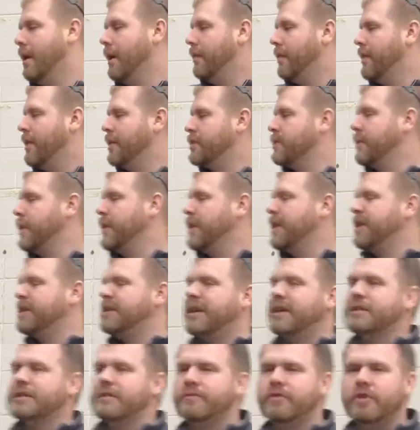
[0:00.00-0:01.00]
This one just
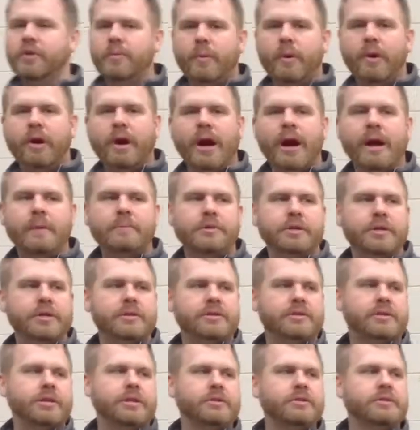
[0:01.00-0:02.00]
has a few more
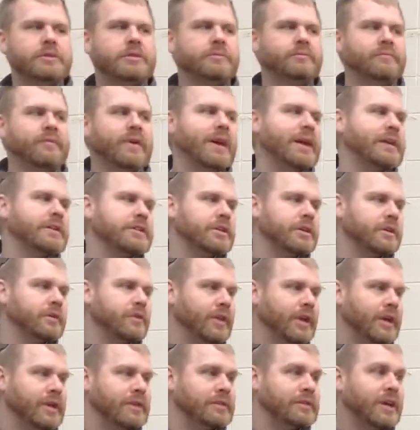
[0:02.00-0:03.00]
options to do some fancier
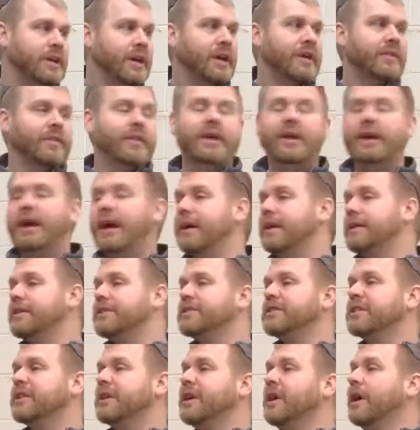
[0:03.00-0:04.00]
things that
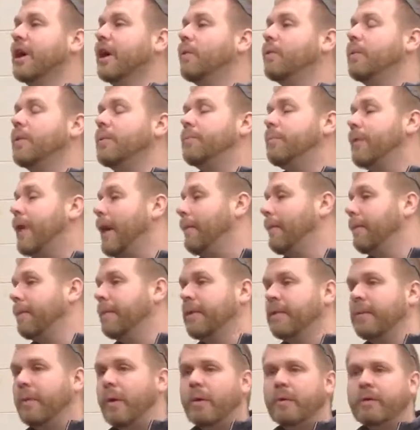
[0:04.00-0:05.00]
honestly, we
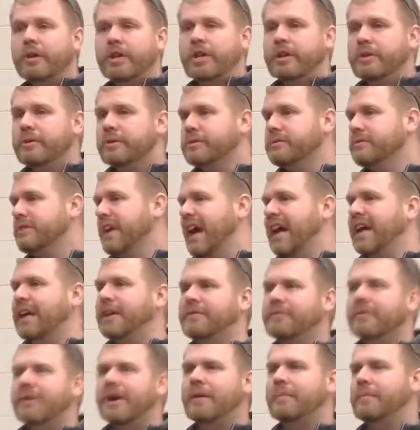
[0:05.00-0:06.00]
probably won't use
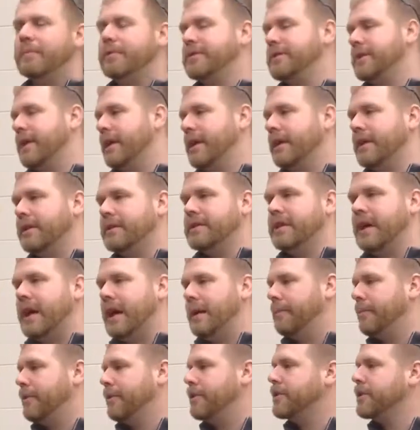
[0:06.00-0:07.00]
95% of the
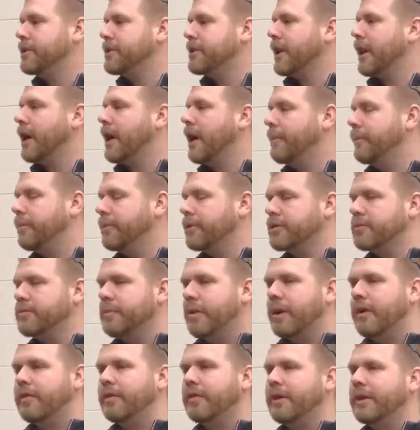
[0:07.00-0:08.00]
time. There's just a couple
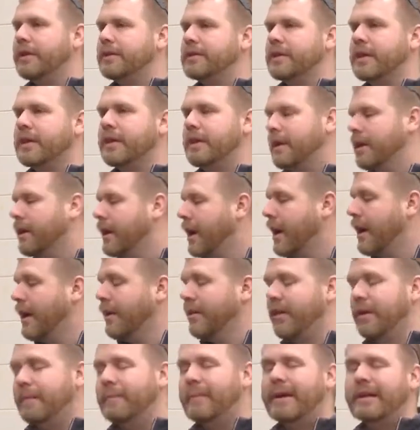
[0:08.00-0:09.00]
small things on here
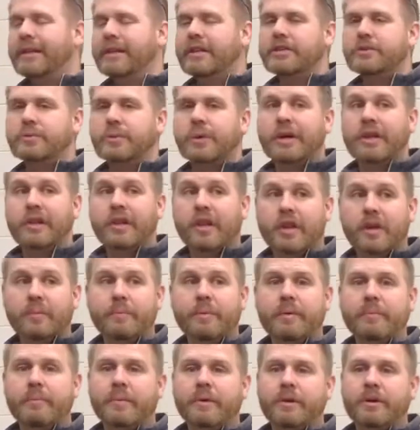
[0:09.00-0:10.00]
that make this one a little
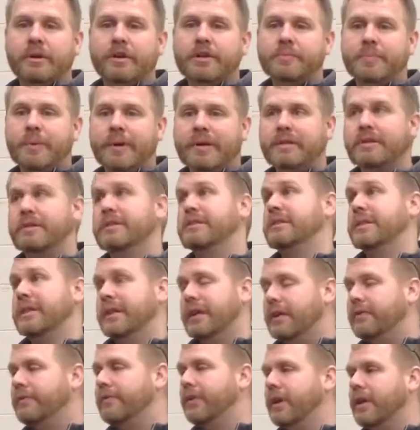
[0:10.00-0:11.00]
bit more expensive, or
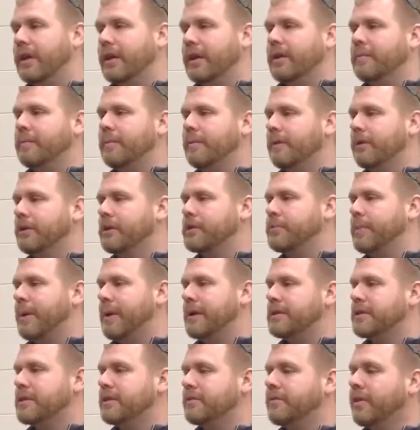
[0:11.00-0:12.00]
significantly more
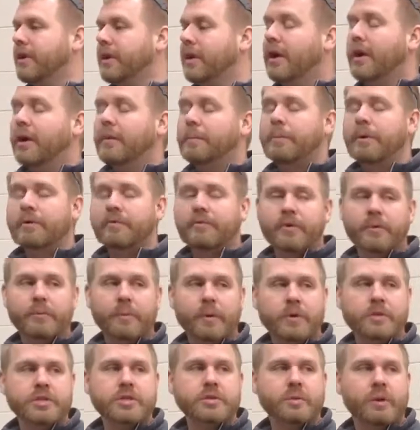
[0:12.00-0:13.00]
expensive. But for
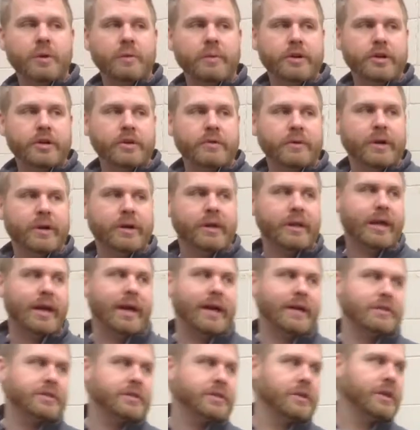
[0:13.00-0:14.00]
most of what we do in
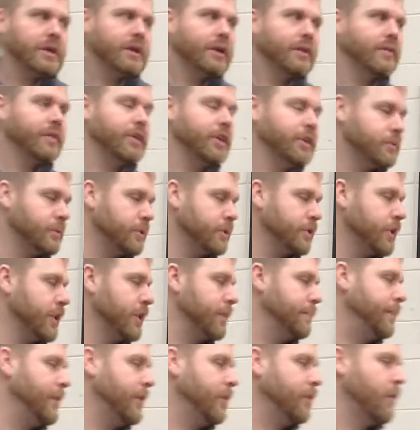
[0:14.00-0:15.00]
class, this one's
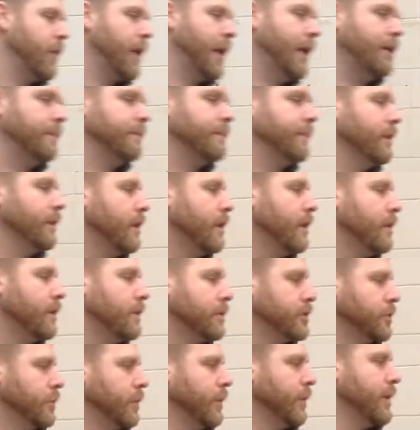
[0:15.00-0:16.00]
going to be great.
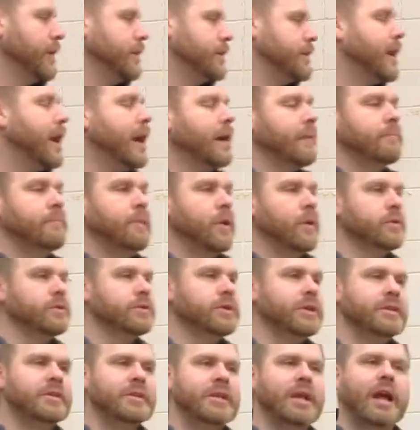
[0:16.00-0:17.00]
So we're going to talk
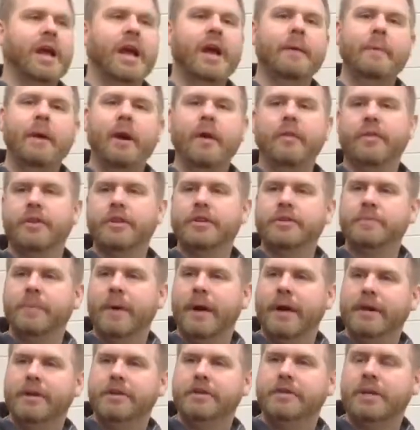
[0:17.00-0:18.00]
most of today about this
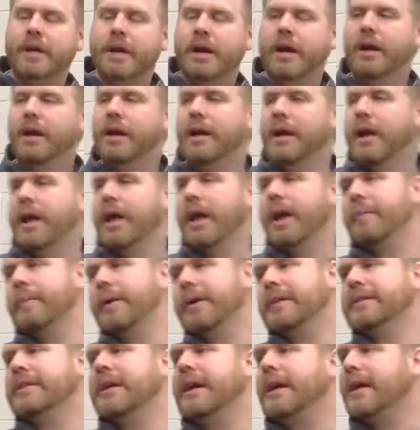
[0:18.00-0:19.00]
miter saw, and I'm
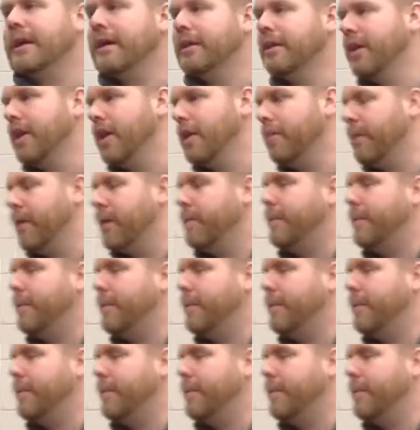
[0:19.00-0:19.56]
going to talk a little bit